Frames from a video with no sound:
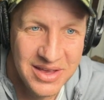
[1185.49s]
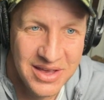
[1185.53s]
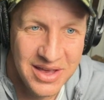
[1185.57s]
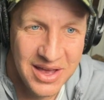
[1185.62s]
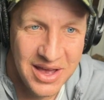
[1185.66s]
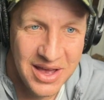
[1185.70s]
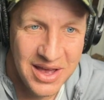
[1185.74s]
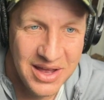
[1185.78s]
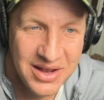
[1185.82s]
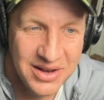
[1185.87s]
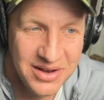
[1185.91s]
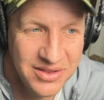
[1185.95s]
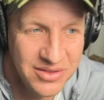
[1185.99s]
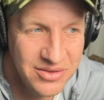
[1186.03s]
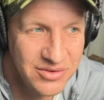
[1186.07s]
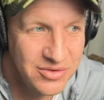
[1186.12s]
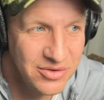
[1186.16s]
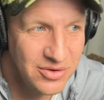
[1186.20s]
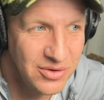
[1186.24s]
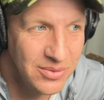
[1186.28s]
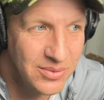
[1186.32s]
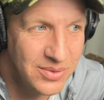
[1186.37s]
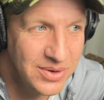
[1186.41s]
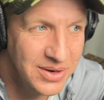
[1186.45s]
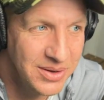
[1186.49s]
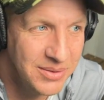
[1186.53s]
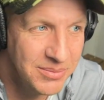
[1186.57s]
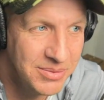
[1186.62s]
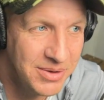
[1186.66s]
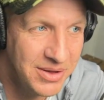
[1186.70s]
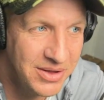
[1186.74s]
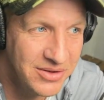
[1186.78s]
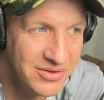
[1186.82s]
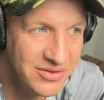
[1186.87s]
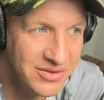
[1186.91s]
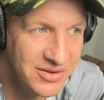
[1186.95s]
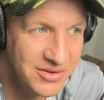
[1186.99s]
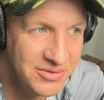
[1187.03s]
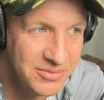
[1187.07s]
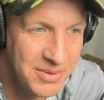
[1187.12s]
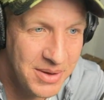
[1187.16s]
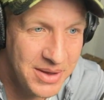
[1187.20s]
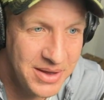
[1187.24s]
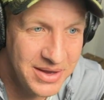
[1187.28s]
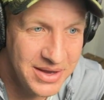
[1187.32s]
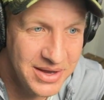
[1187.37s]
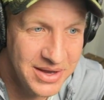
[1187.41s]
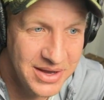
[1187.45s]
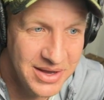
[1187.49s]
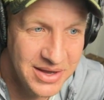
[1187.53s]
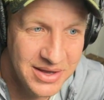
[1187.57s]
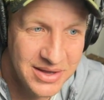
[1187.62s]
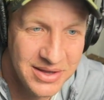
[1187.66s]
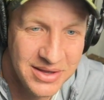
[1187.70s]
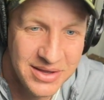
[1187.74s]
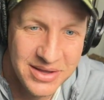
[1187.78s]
Another short one. I apologize. My